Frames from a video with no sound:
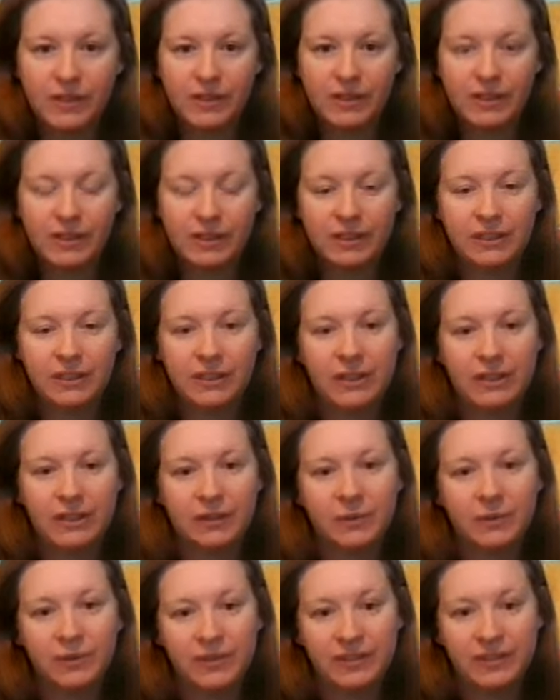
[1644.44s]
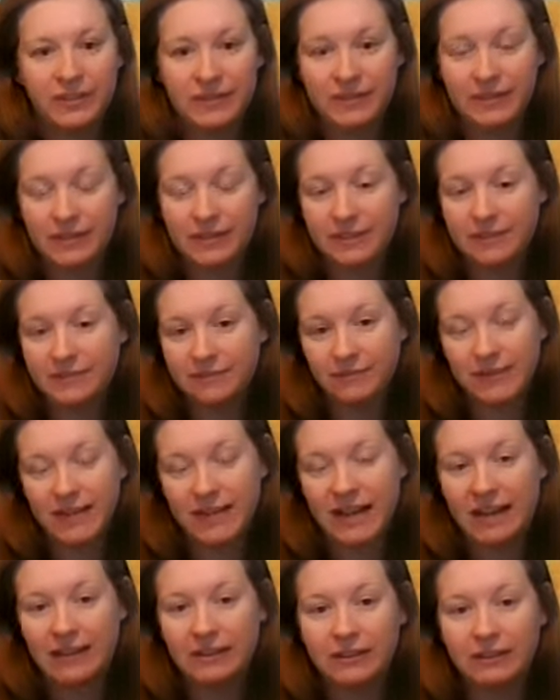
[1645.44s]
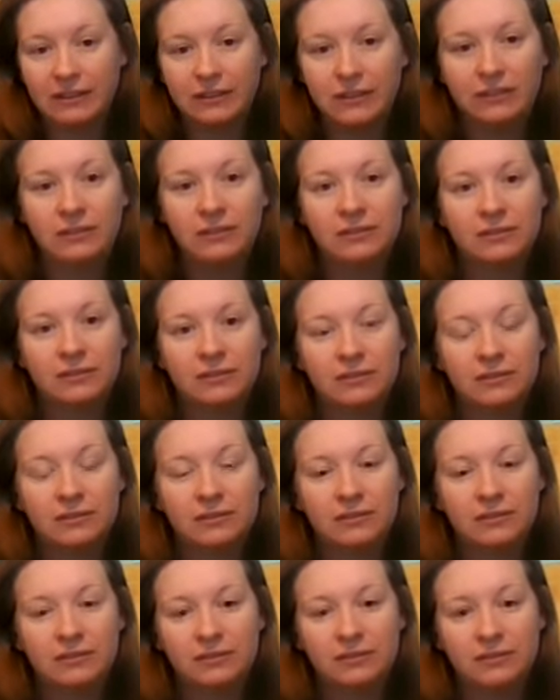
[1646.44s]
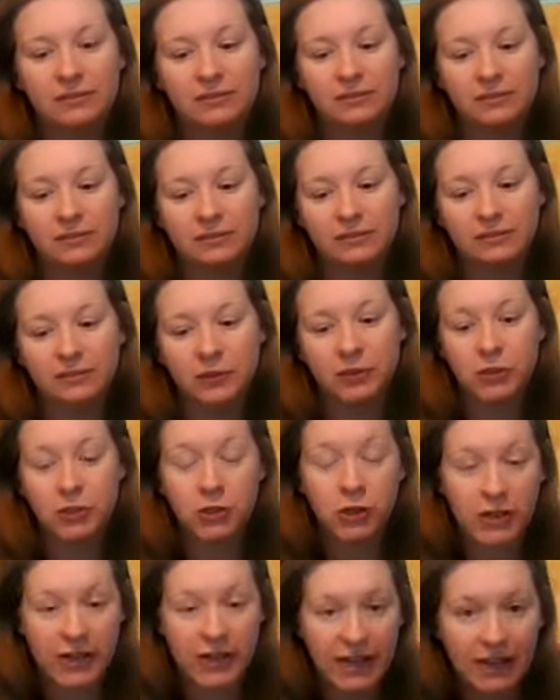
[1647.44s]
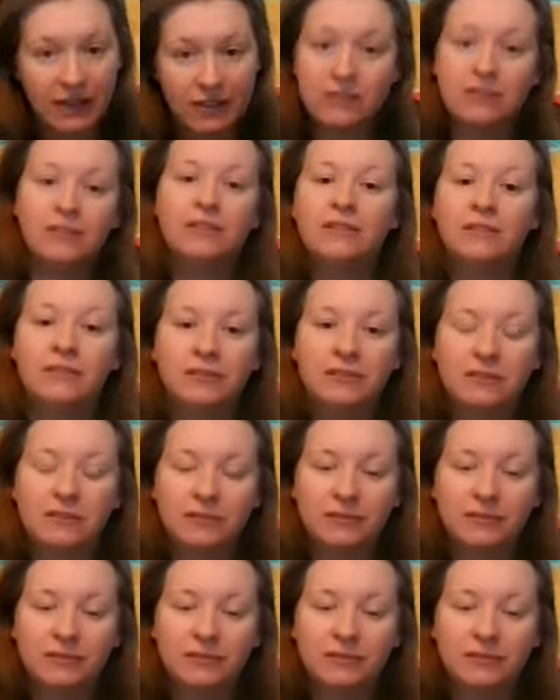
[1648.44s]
Breathing in and out with this candle. Your candle.